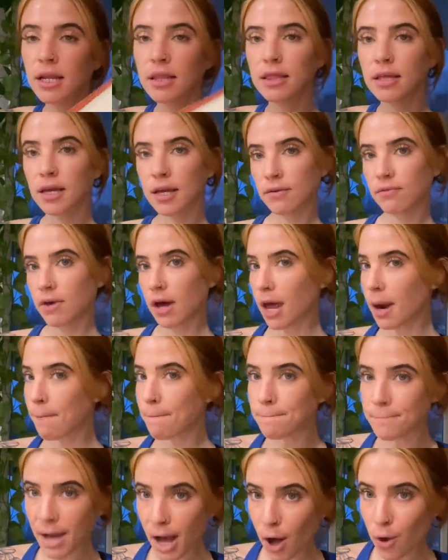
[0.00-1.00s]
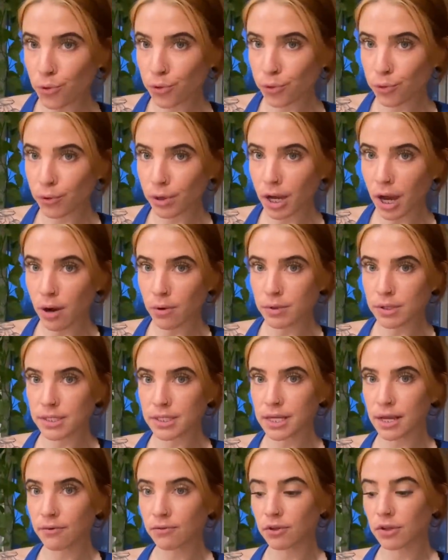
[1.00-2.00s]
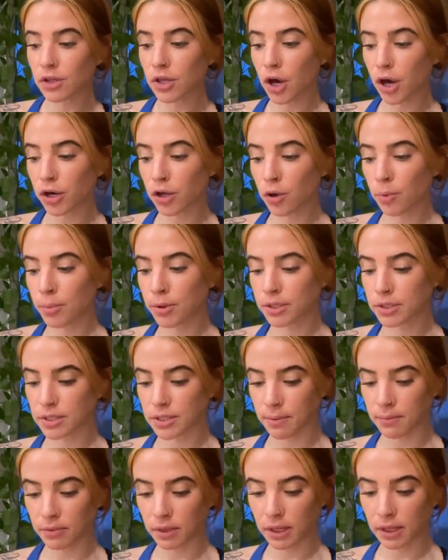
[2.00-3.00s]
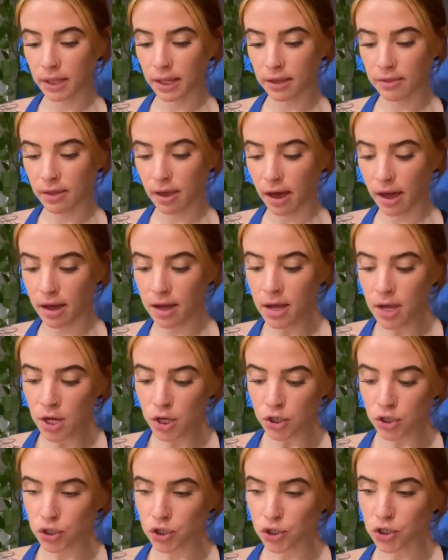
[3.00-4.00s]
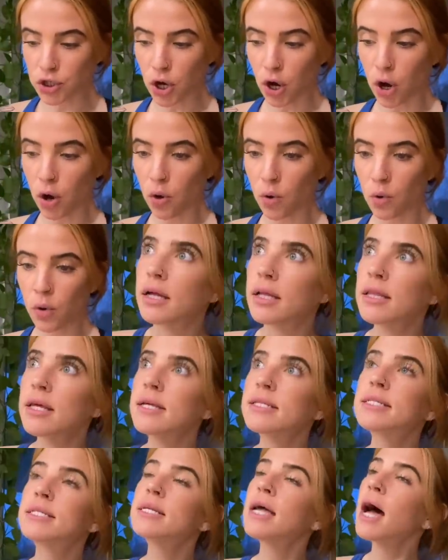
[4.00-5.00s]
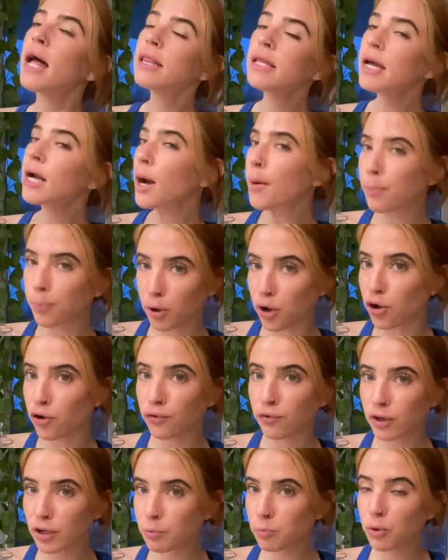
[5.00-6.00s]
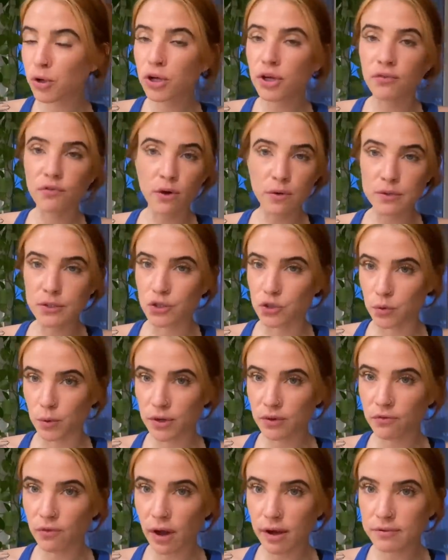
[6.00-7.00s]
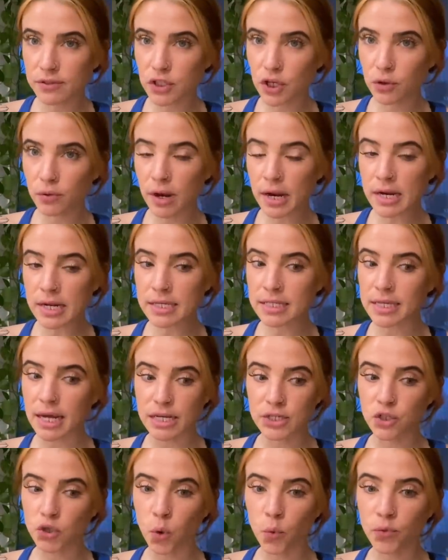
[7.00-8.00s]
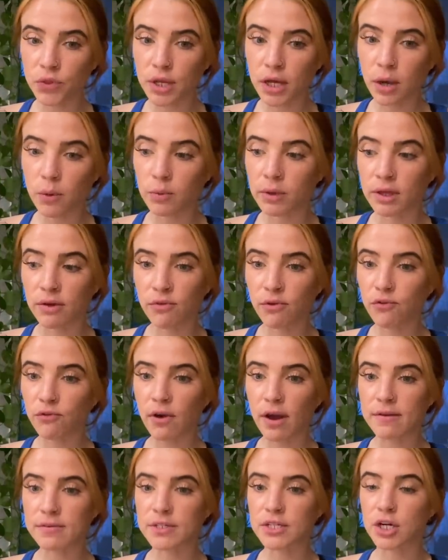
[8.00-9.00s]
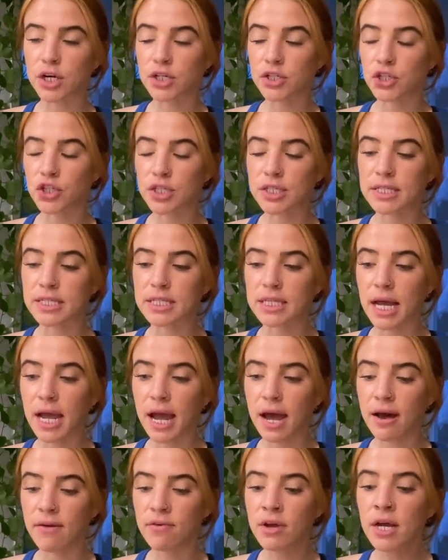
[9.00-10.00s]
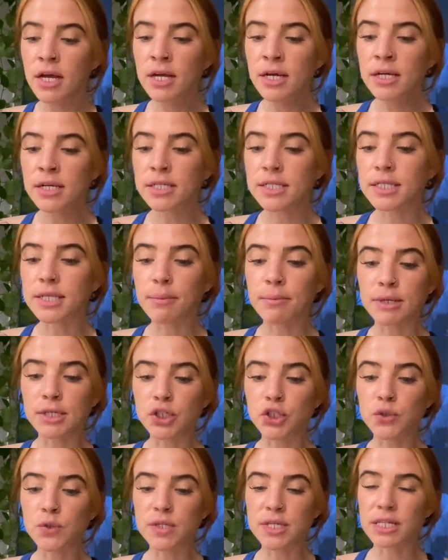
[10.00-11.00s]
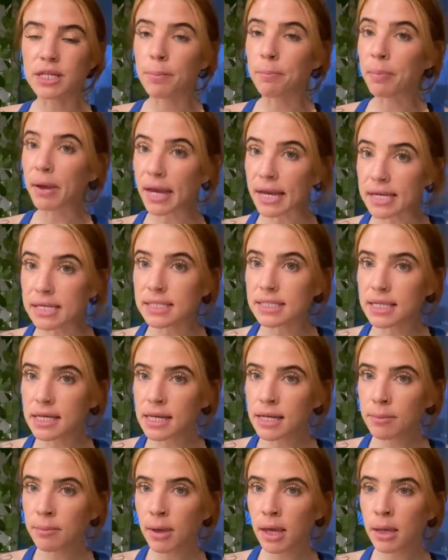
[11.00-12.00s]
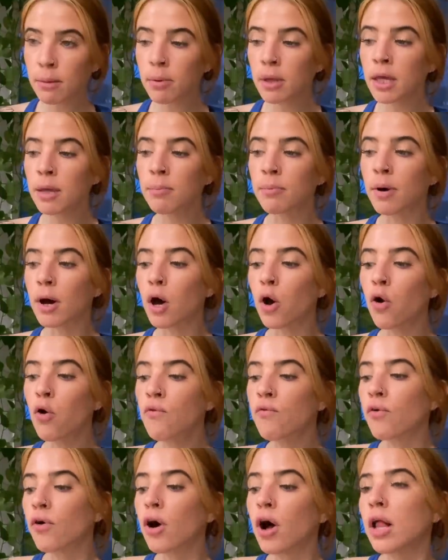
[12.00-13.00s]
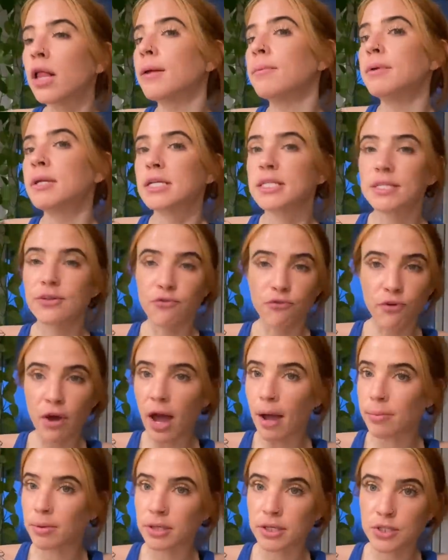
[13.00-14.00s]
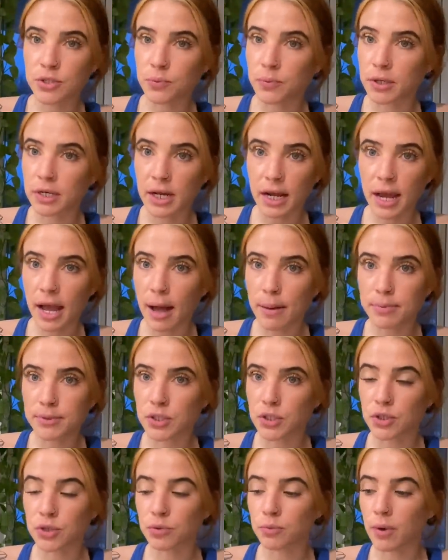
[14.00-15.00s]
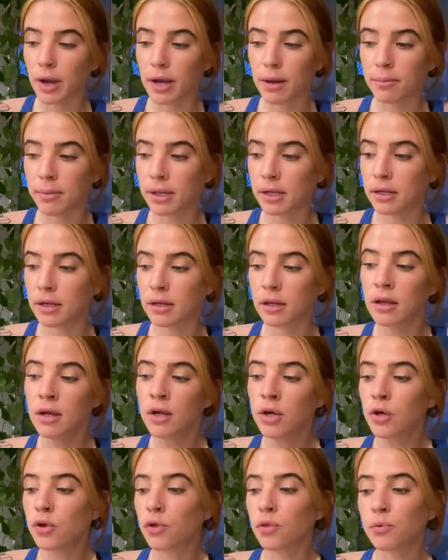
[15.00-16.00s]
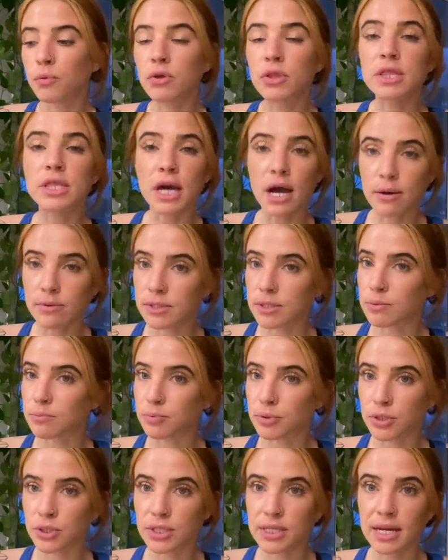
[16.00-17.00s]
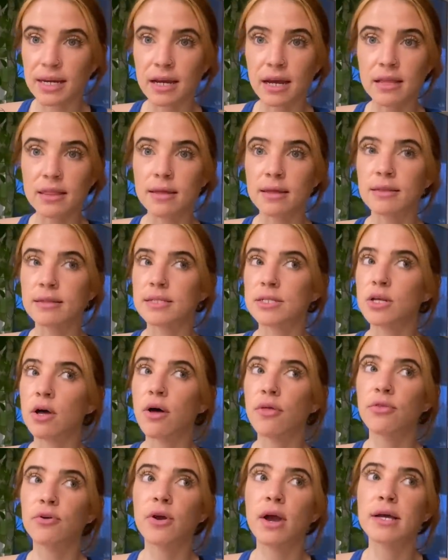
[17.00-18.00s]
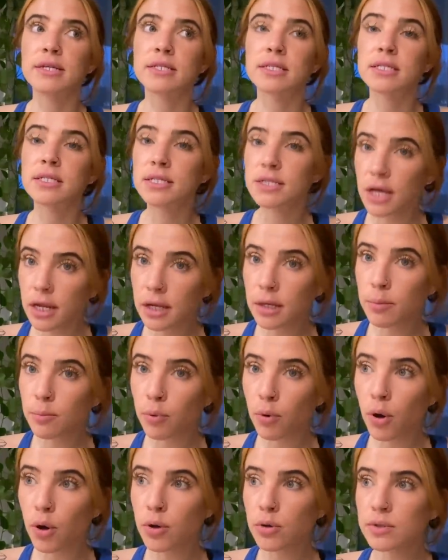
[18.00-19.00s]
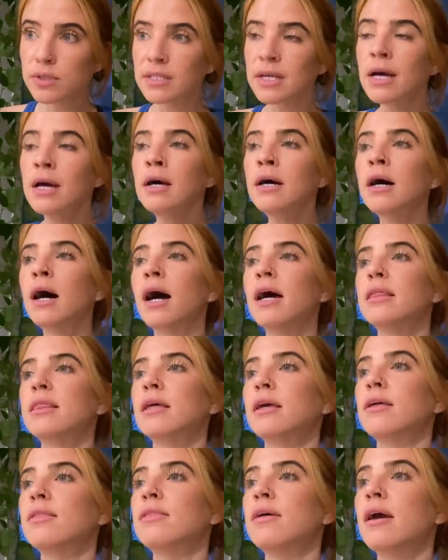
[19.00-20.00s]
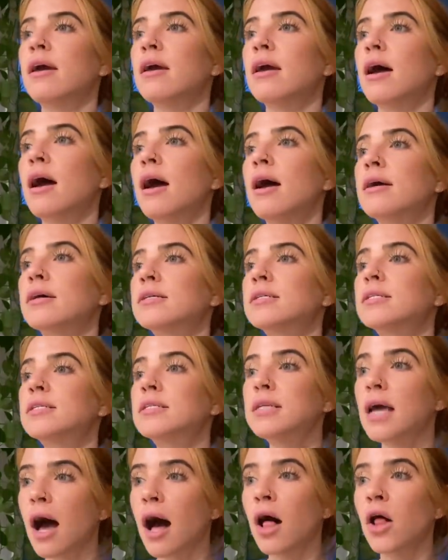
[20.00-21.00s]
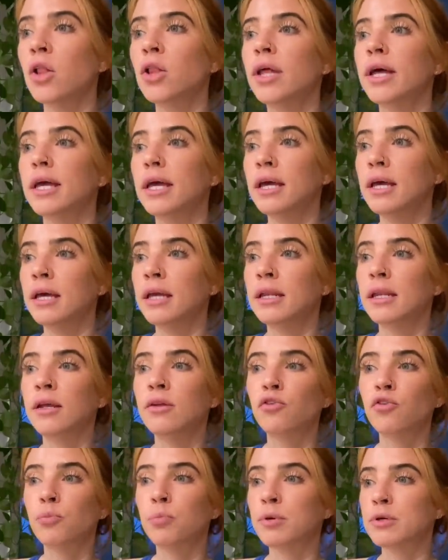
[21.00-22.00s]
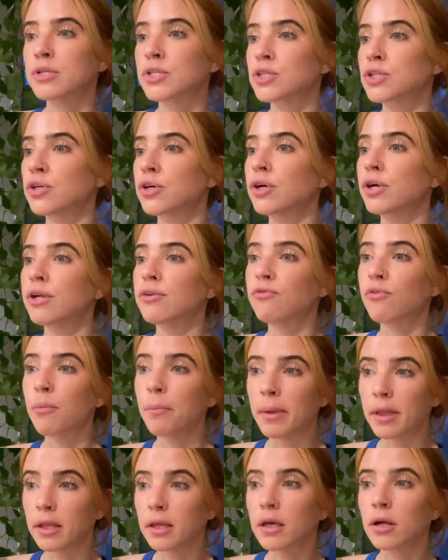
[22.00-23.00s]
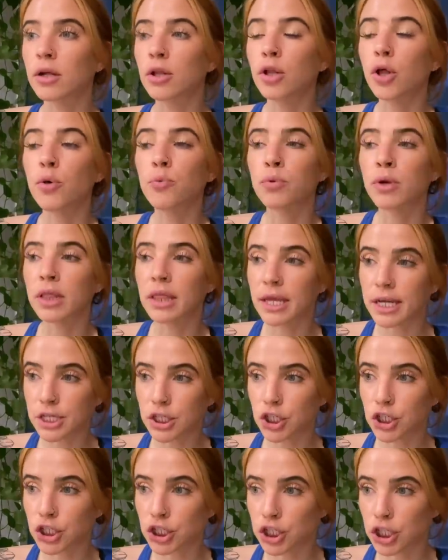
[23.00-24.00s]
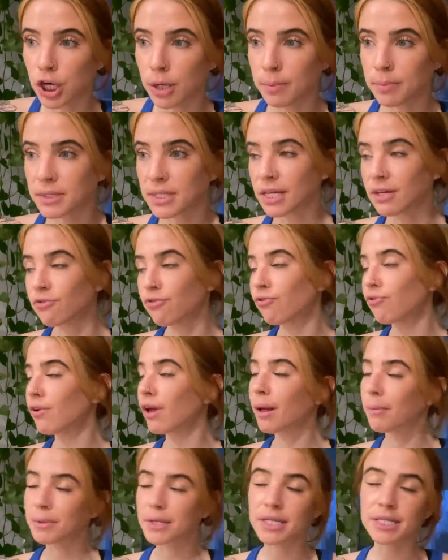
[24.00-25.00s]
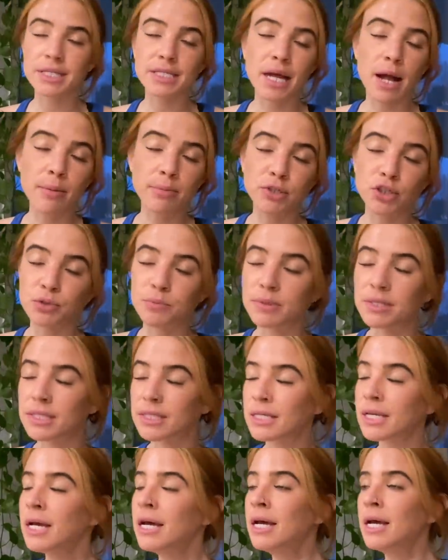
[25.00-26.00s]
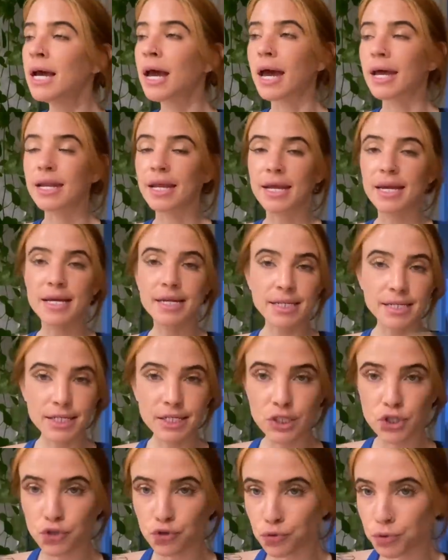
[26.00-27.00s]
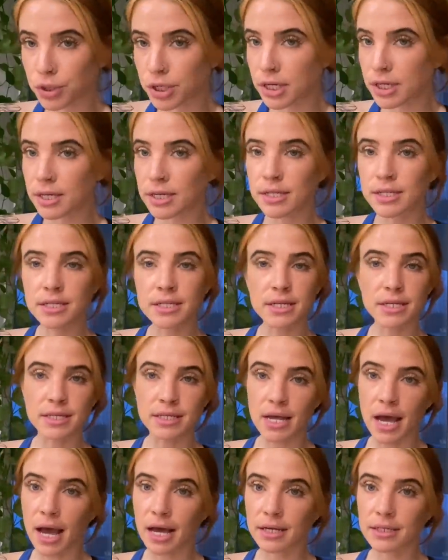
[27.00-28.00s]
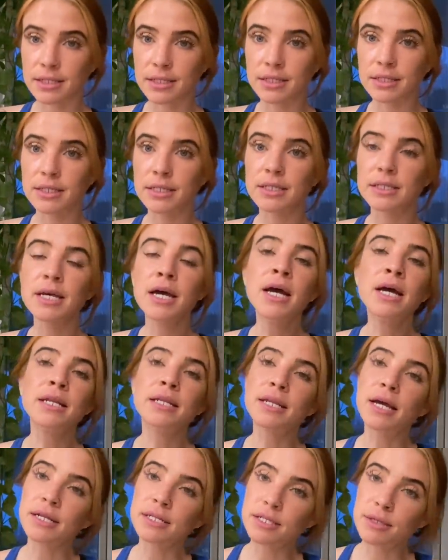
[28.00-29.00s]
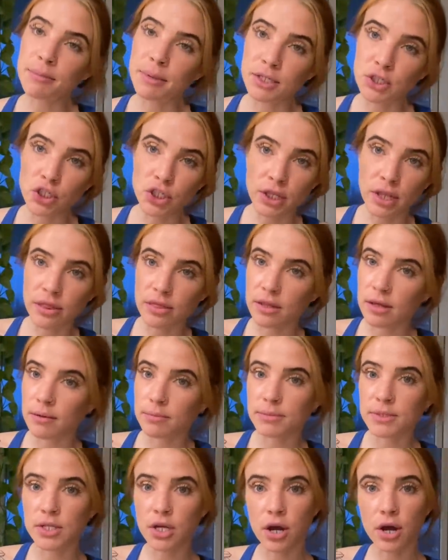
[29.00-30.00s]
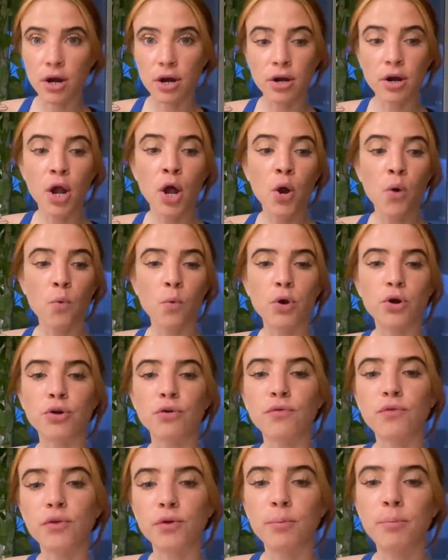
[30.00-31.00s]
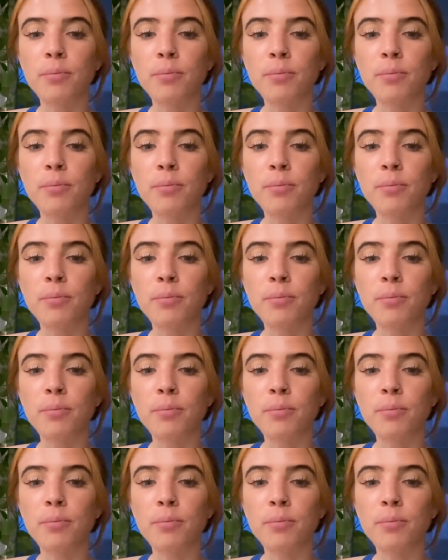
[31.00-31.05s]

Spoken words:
I think I've got about 3 hours left in the audiobook, something like that. So it's not like a perfect book. If I was doing 5-star ratings, I don't think I would give it 5 stars just because I have some issues in the pacing maybe. But overall, I mean, it's a fabulous read. I absolutely recommend it. 3,000%. I think this author has stunning prose. I think they excel in interpersonal and familial relationships and family establishments and histories. It's excellent. Not to mention the themes are wonderful.